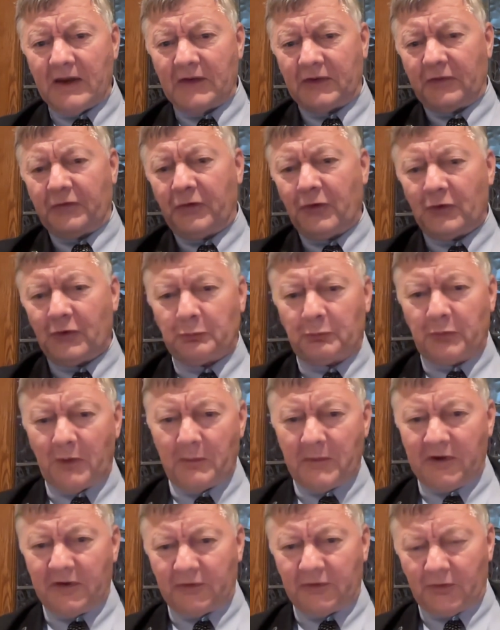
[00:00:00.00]
as the first
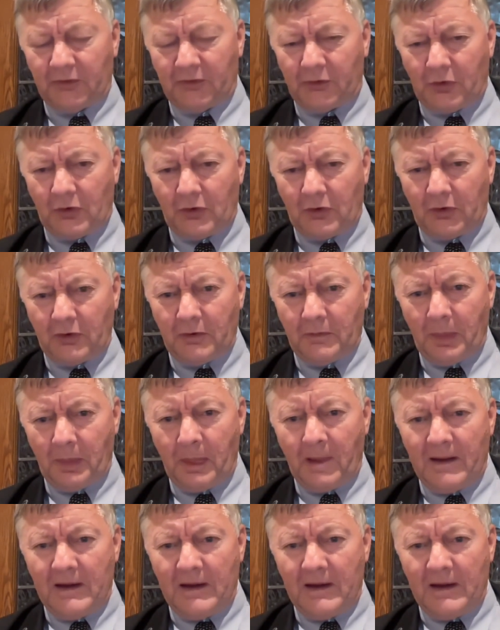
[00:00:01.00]
prime minister of the Congo.